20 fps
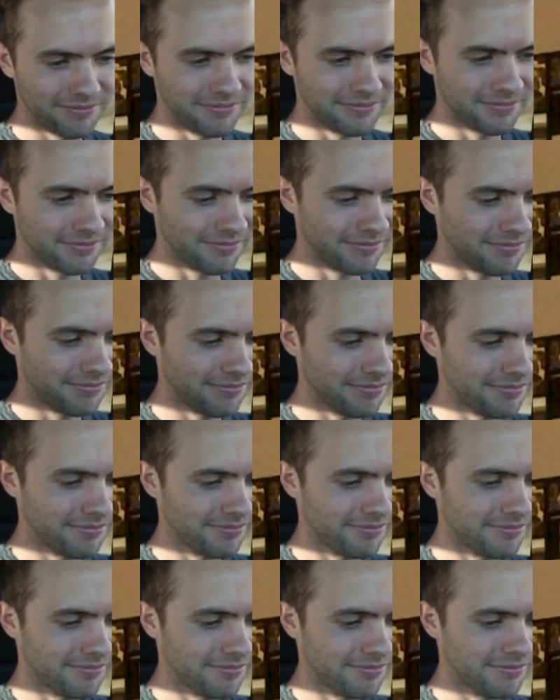
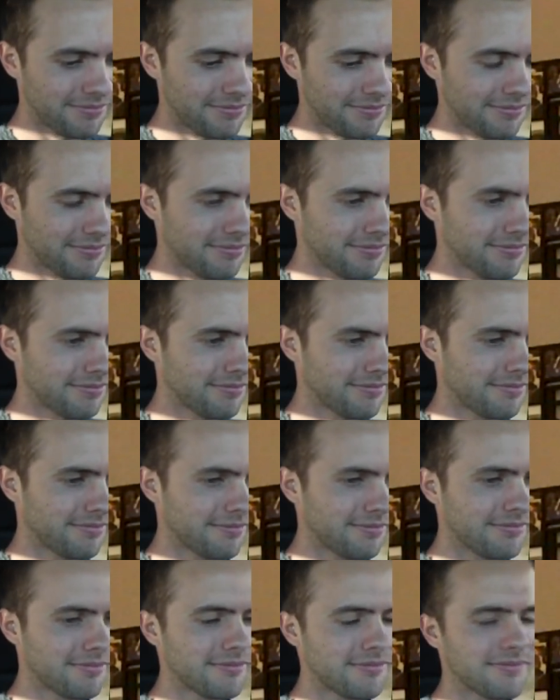
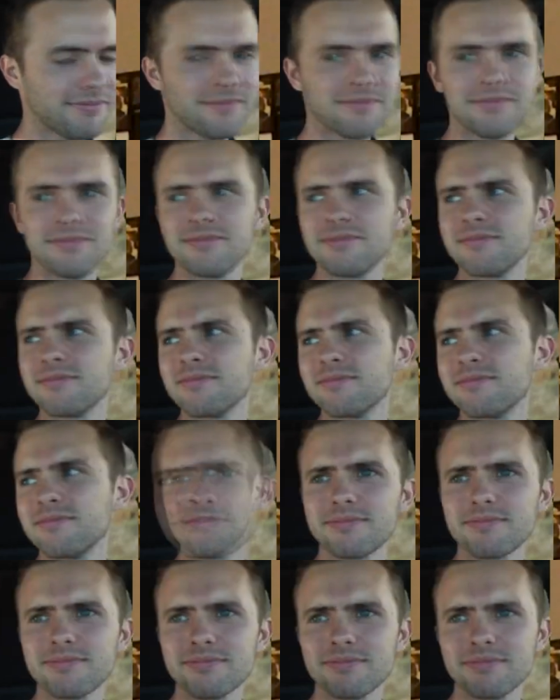
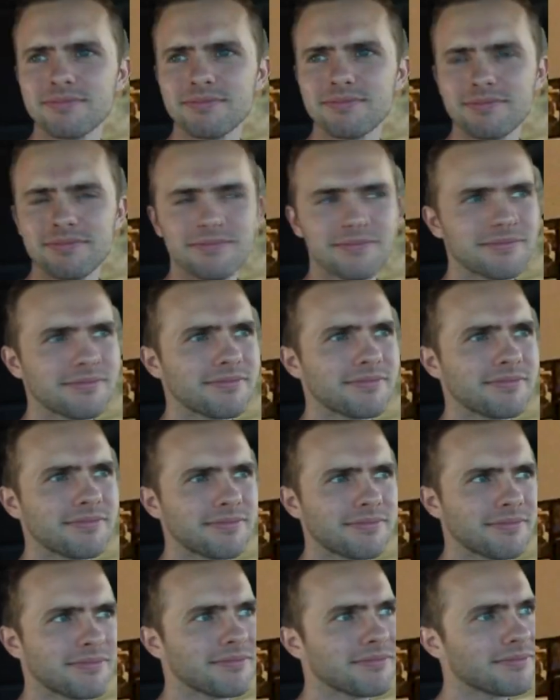
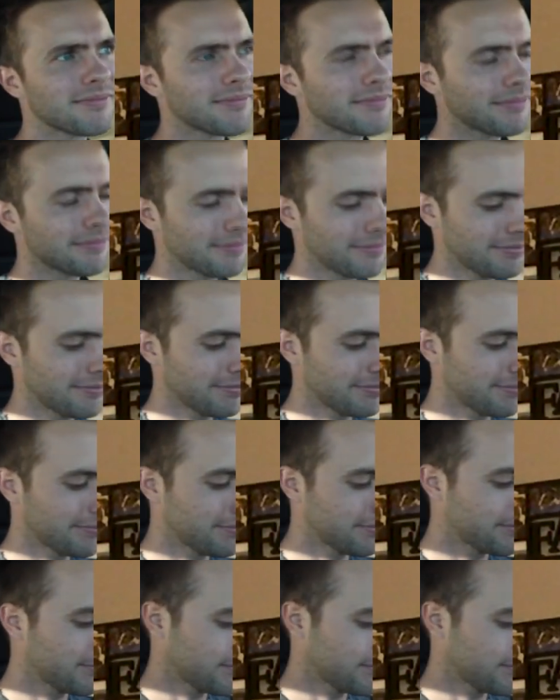The person shown says nothing.